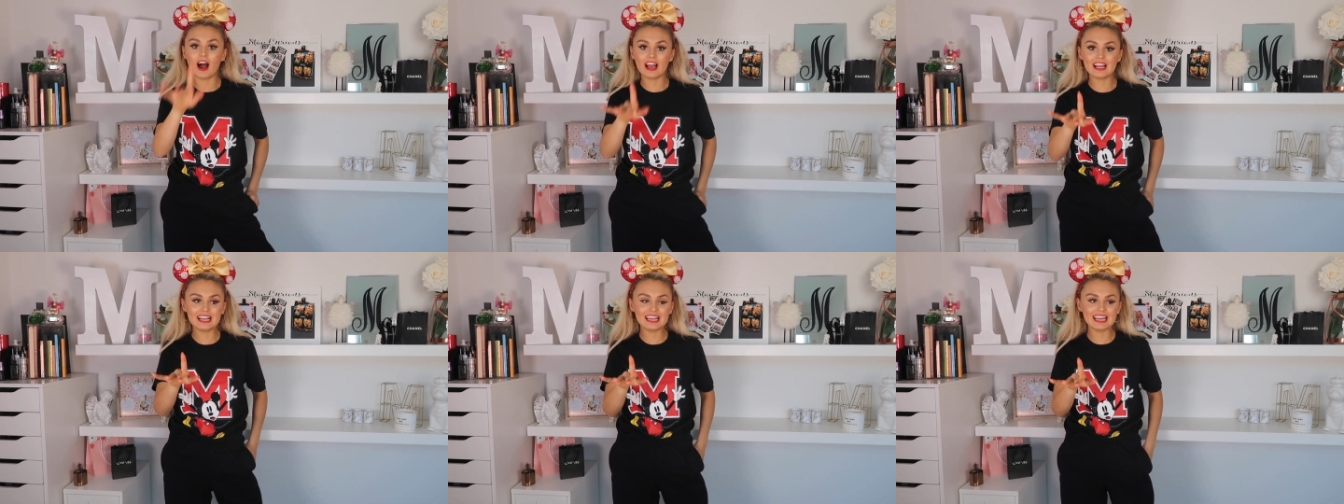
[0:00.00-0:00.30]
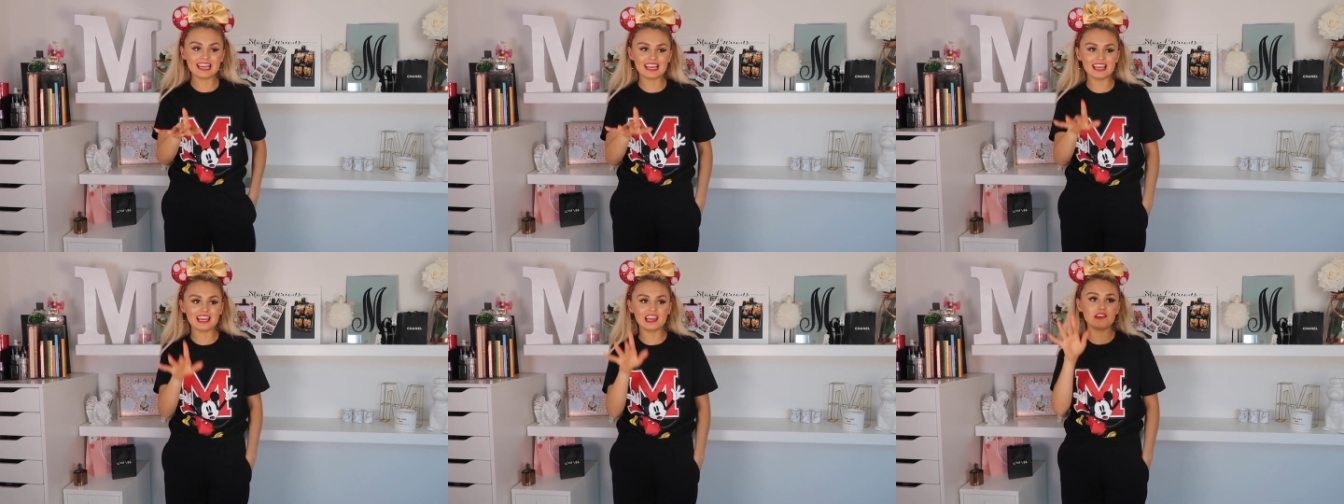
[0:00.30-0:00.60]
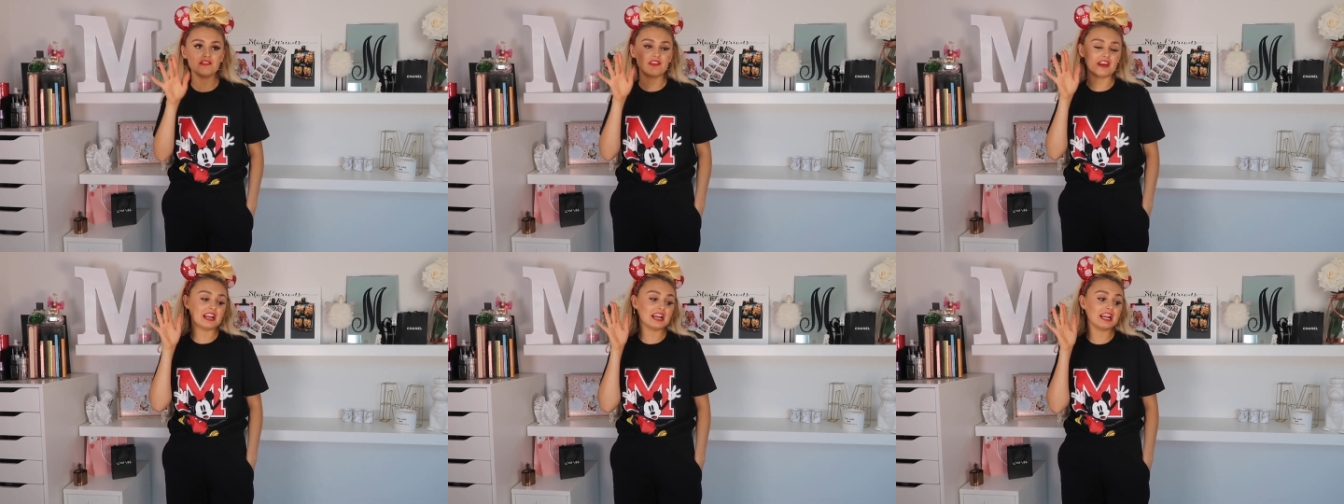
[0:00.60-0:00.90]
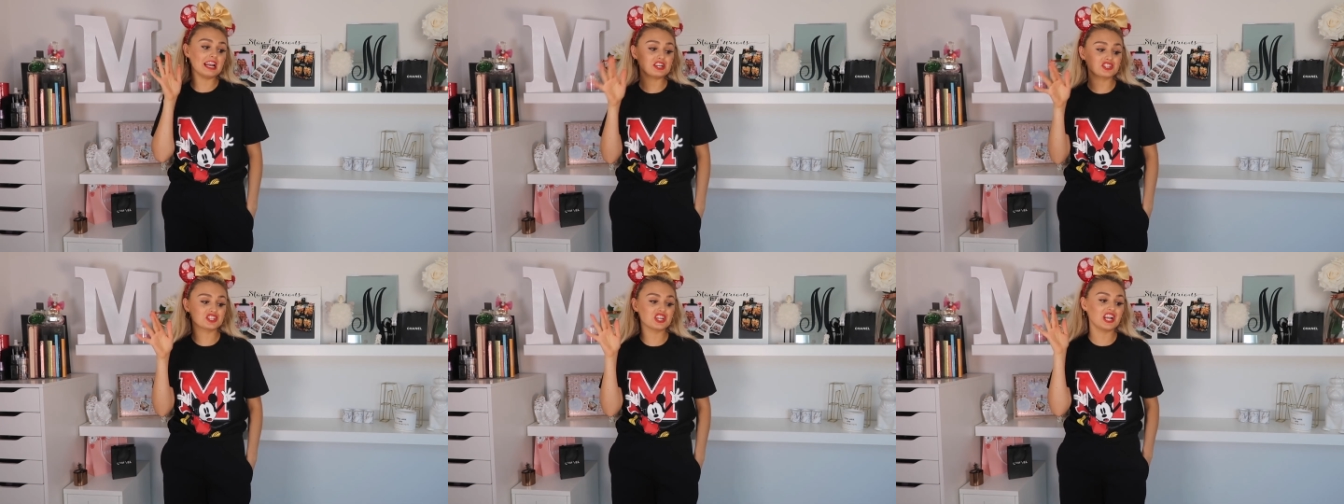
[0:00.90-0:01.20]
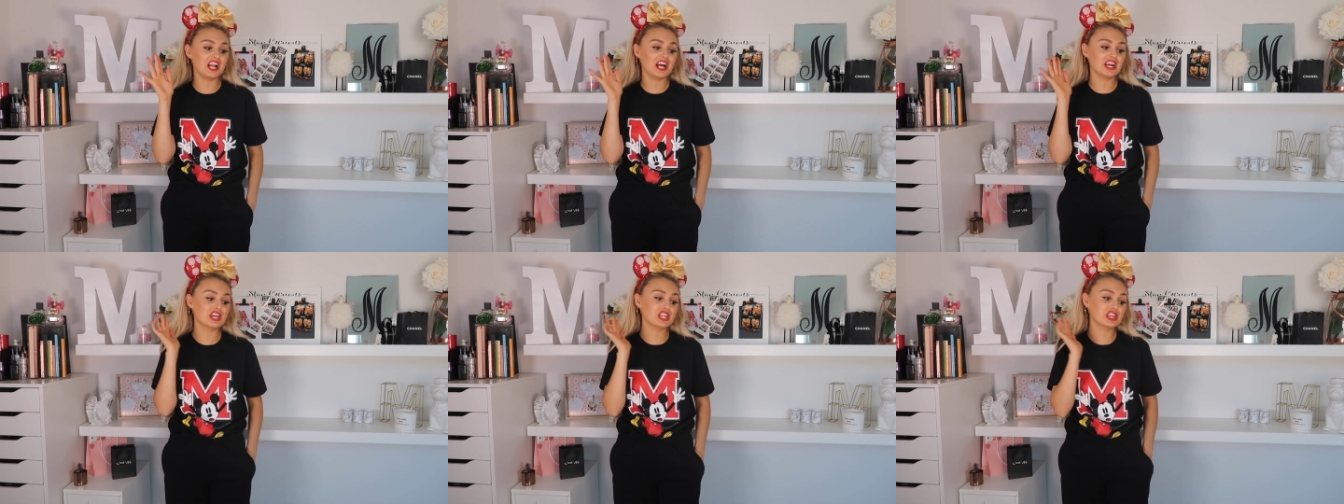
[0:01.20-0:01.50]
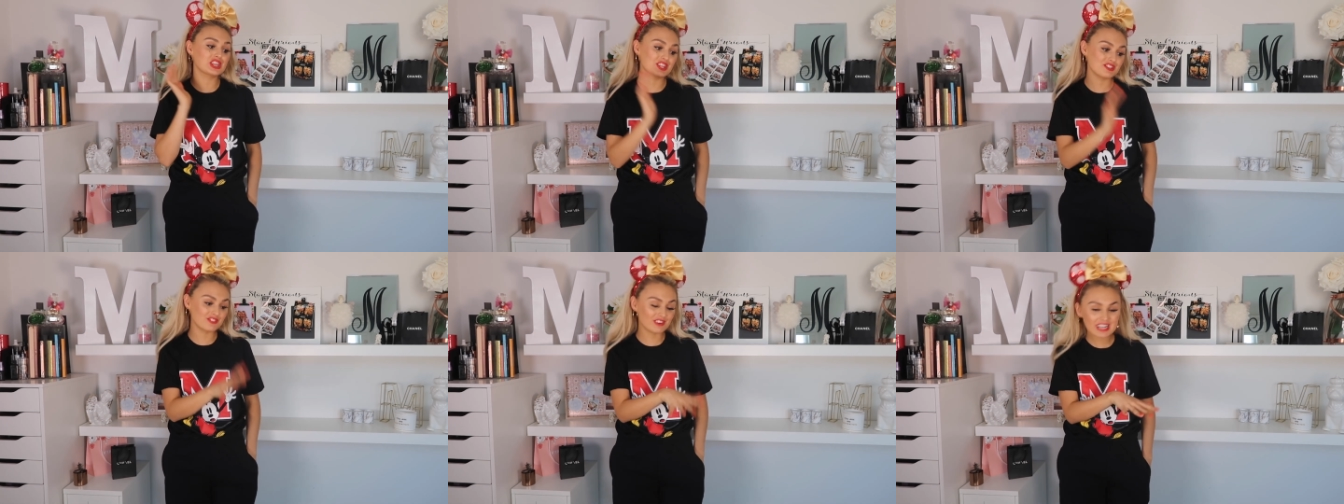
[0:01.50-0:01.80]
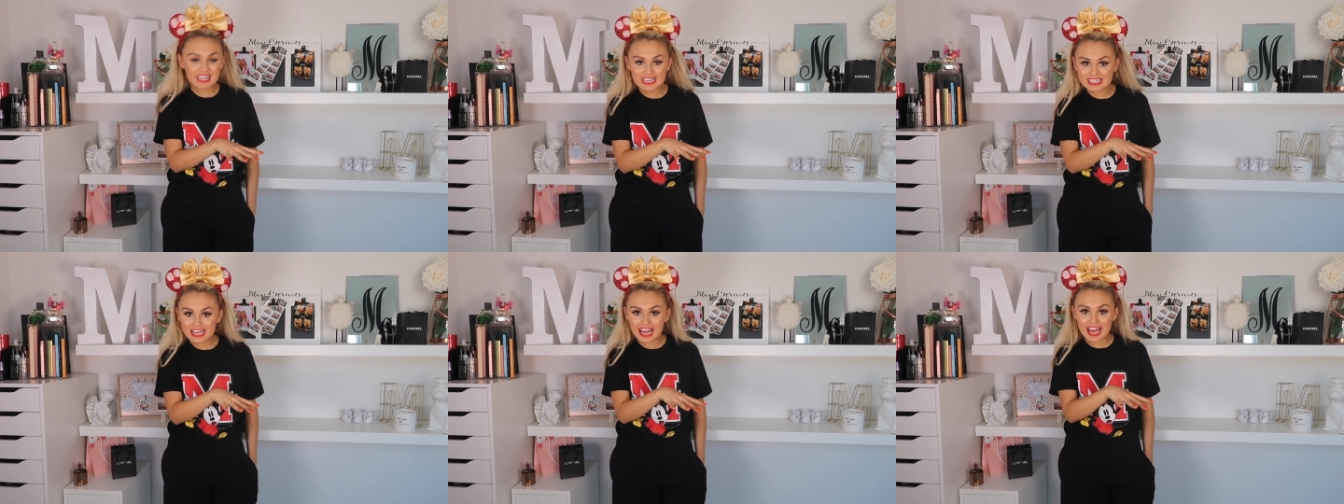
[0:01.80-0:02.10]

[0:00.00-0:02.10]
I leave in literally like three